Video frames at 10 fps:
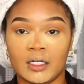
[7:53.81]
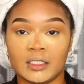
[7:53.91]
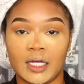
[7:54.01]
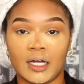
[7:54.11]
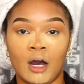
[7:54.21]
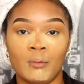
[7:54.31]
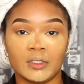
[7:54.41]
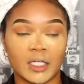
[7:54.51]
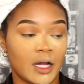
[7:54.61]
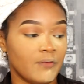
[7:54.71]
It's like
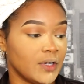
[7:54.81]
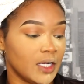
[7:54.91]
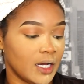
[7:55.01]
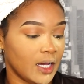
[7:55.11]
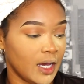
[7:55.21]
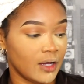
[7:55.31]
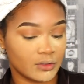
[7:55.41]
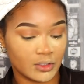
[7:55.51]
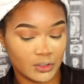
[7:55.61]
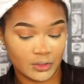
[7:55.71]
almost like I forgot how
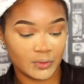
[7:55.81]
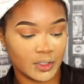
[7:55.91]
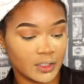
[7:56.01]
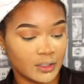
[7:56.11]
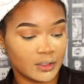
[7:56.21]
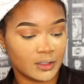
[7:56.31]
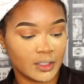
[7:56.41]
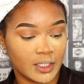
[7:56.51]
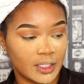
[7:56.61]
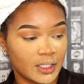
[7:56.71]
to do it,
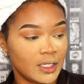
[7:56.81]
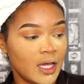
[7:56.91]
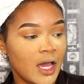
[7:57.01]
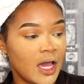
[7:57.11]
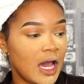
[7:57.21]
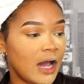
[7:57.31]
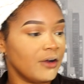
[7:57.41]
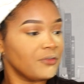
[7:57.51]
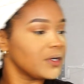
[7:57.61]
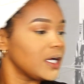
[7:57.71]
like
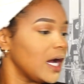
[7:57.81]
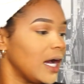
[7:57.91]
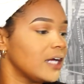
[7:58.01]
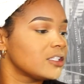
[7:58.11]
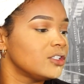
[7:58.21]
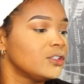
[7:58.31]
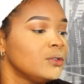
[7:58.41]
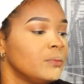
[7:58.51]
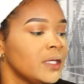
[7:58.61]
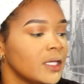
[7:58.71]
how I forgot how to
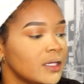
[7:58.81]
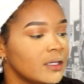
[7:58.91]
do me.